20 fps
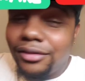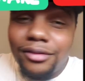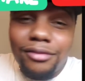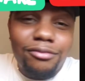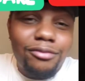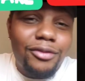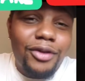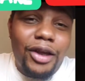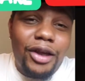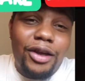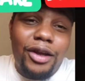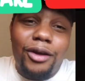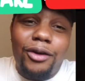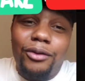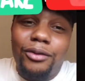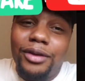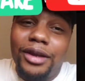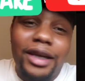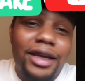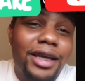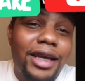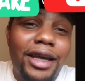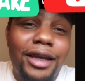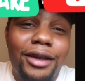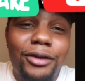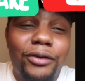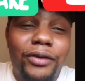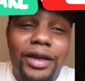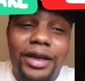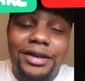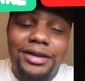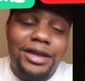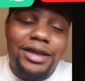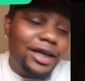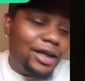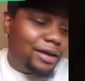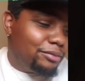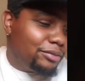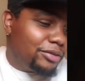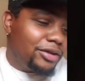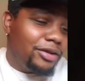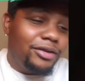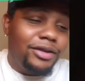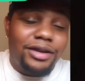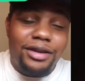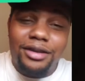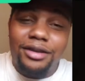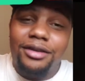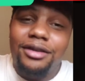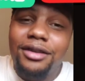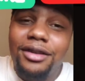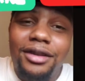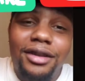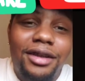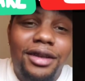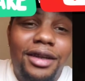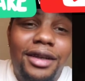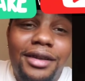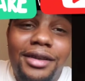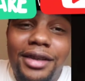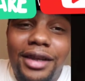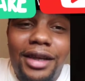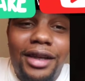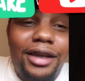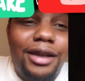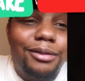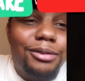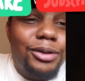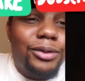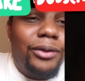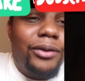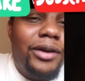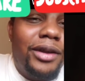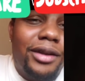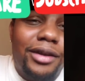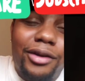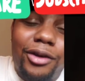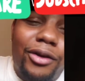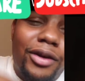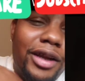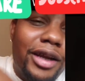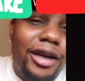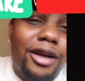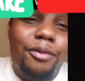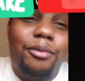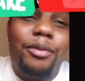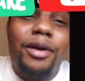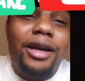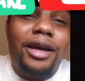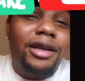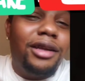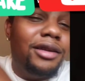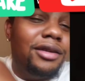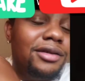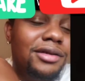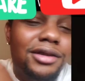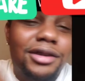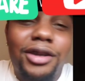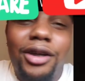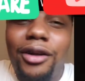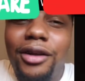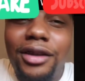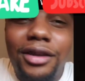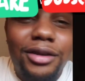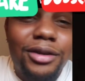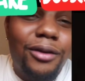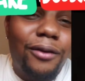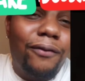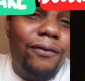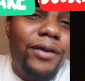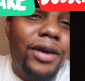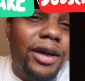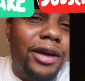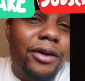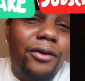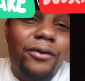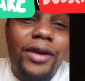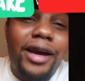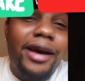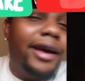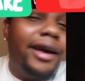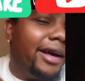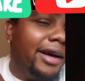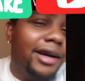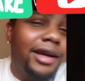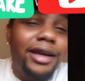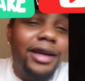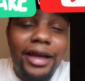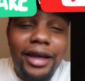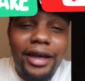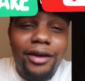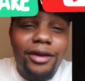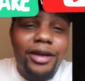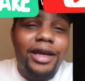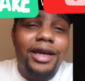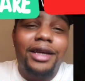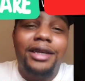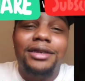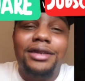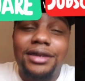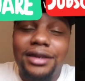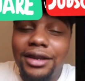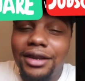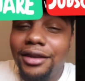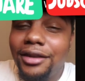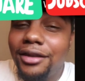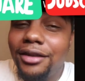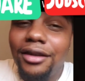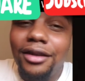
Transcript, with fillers: you know, they can't do their time, so then End up screwing on everybody turned into a fucking rat, a clown ass nigga.